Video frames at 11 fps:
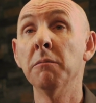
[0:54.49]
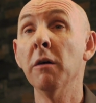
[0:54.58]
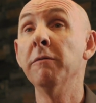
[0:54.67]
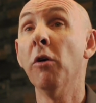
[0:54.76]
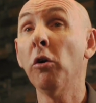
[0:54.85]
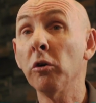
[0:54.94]
by
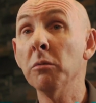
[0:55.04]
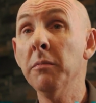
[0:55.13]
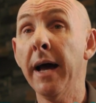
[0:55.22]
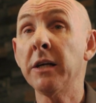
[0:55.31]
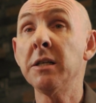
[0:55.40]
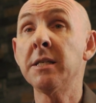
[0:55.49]
volume
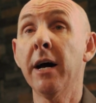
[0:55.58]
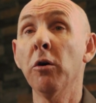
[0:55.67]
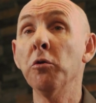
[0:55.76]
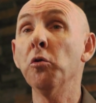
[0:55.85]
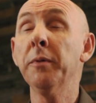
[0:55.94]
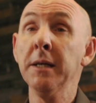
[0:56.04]
actually start
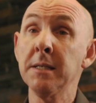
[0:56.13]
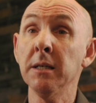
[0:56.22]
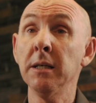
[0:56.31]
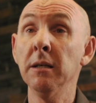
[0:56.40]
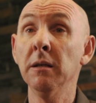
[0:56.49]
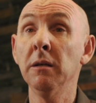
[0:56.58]
on your
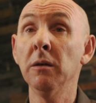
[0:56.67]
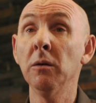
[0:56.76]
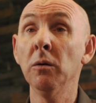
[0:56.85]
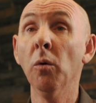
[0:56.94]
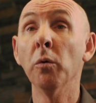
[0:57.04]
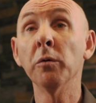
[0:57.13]
PC
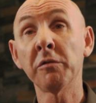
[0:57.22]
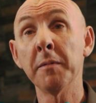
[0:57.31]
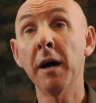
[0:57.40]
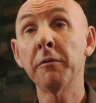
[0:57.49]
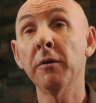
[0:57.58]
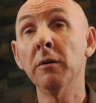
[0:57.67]
or your
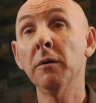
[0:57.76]
smartphone.